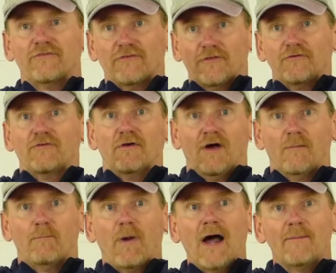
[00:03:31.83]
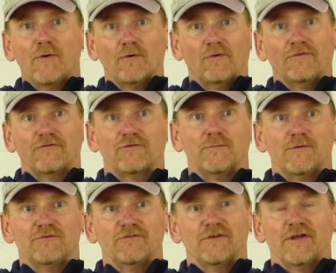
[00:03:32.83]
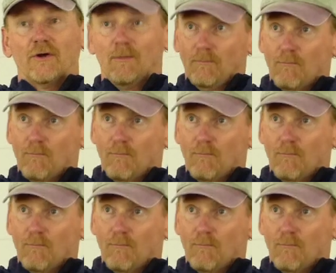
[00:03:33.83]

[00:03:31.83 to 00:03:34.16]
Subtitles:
So there's a bimodal distribution here.